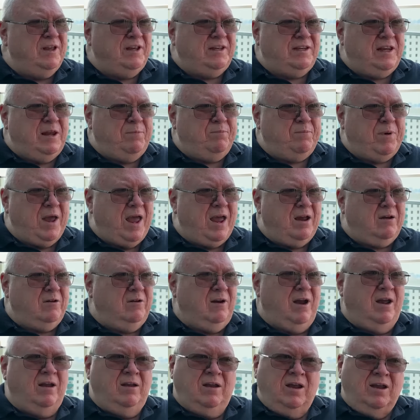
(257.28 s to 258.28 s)
deep
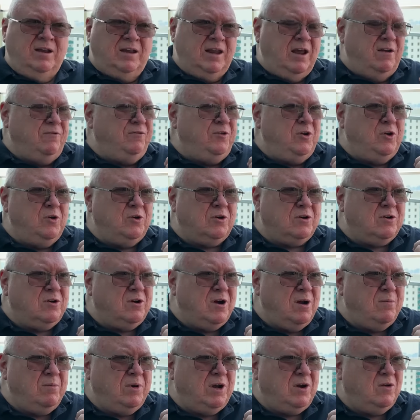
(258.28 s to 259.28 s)
background. Now, if you're a
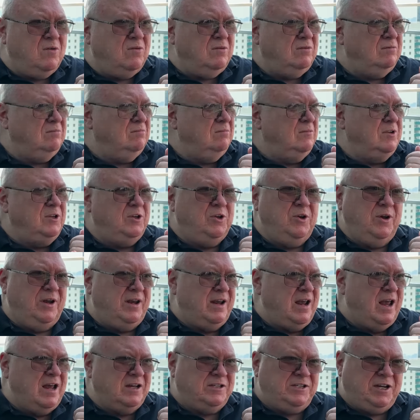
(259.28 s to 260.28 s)
criminal, you ain't got a